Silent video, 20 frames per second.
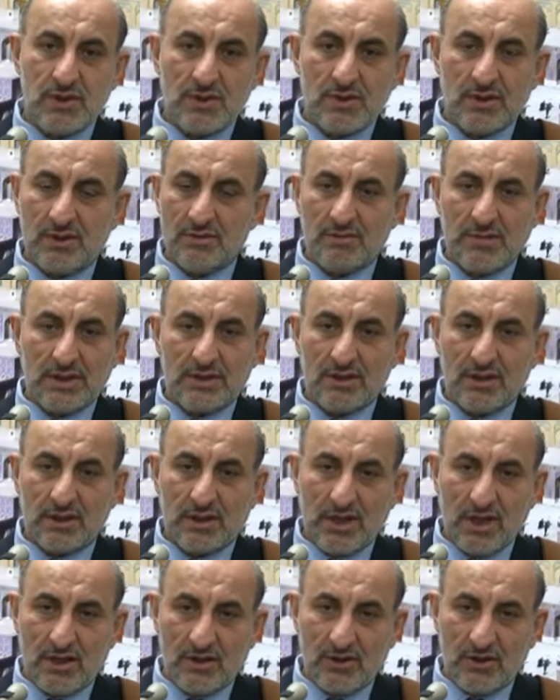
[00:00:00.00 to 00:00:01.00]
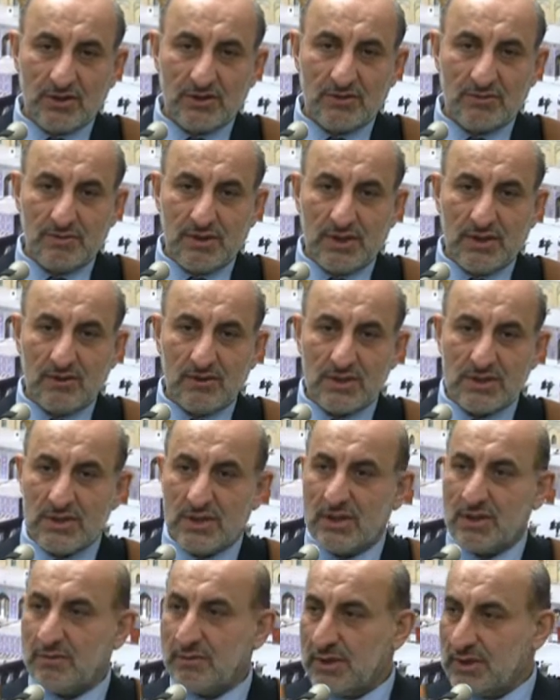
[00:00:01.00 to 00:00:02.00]
The matter cannot be, we say,
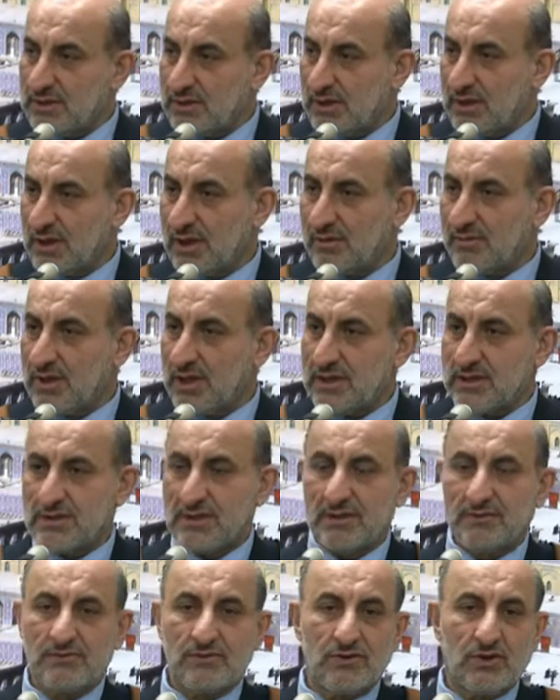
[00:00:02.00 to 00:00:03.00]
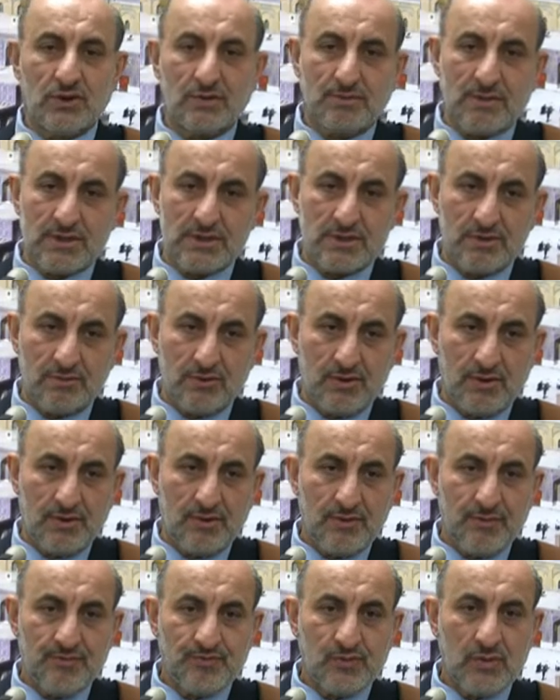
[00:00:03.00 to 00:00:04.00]
the material by itself, not possible.
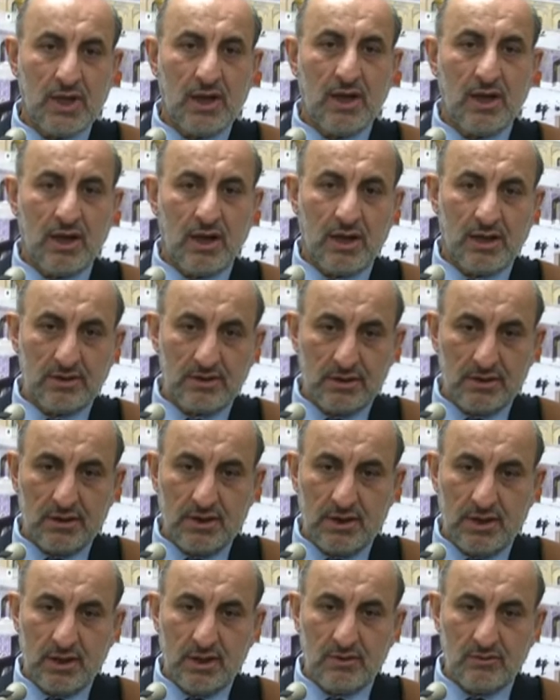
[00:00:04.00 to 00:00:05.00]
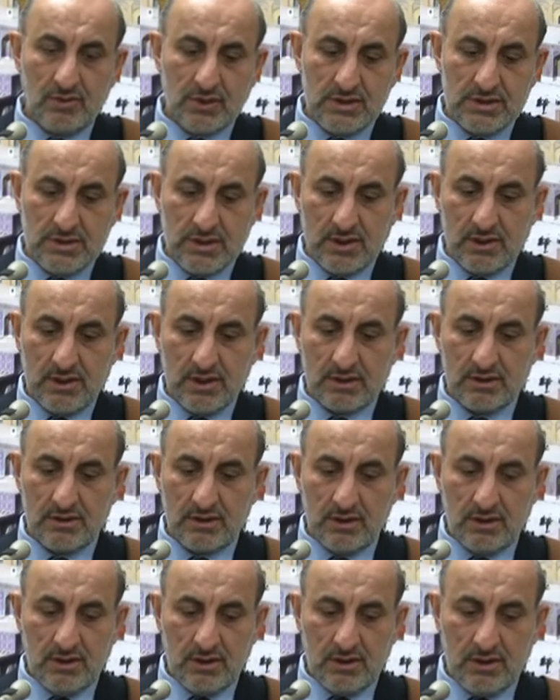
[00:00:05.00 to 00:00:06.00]
And here we say that
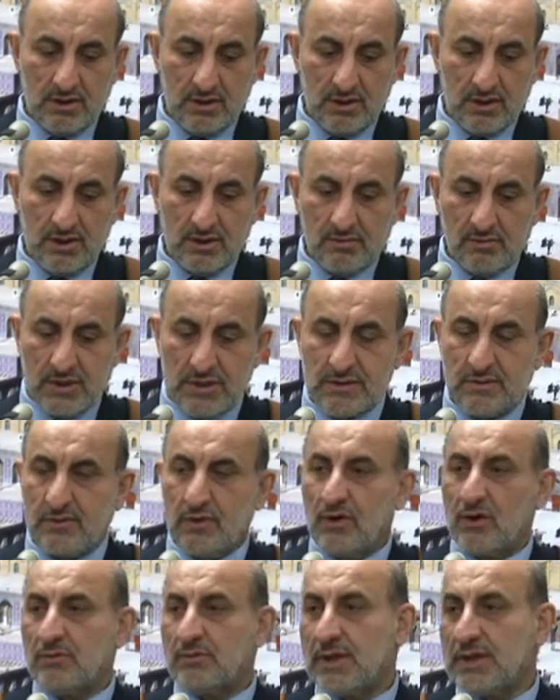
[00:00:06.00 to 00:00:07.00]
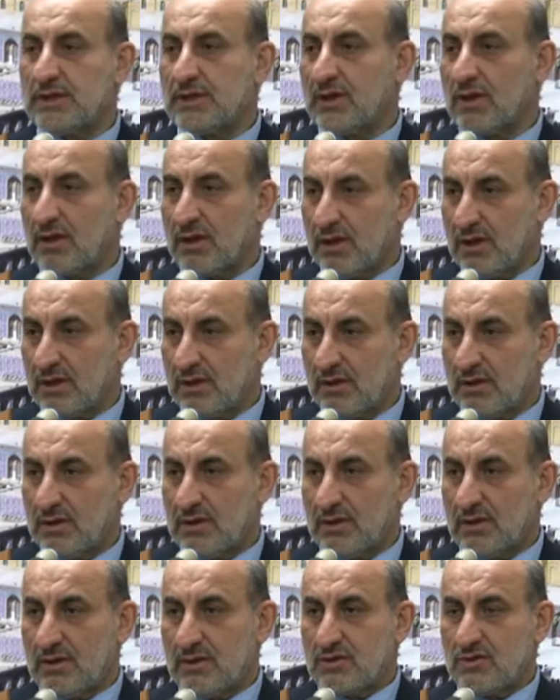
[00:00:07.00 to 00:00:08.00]
there must be Almighty Allah
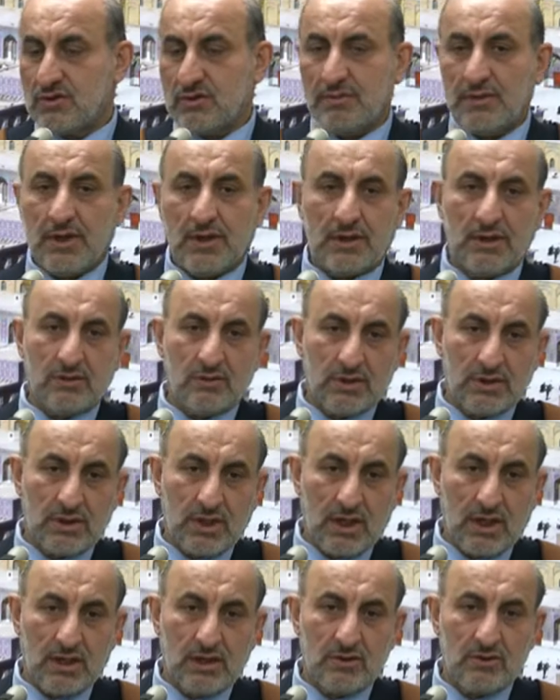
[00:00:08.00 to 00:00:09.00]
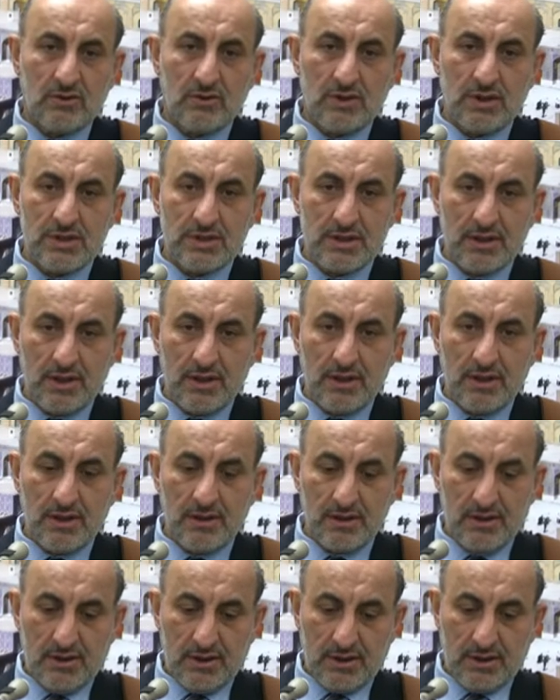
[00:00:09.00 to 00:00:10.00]
subhanahu wa ta'ala, who is the
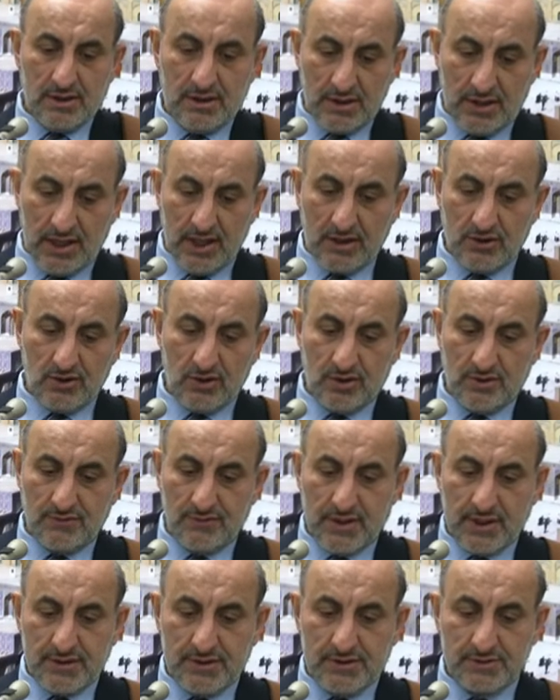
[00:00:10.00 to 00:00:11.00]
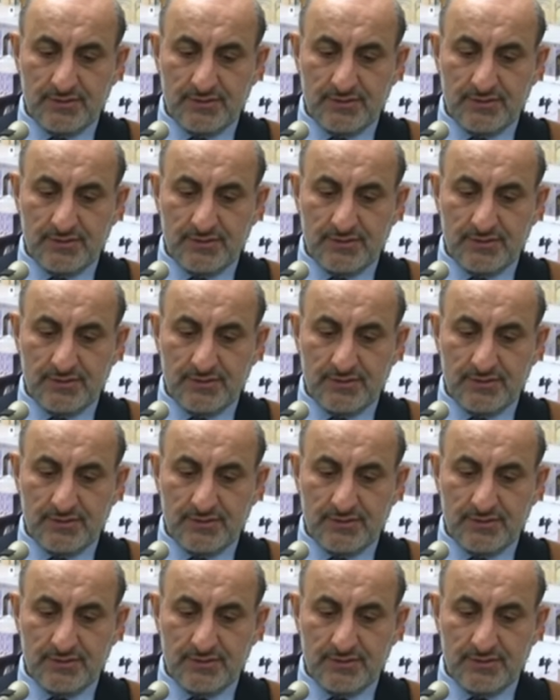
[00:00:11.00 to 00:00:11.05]
creator of that.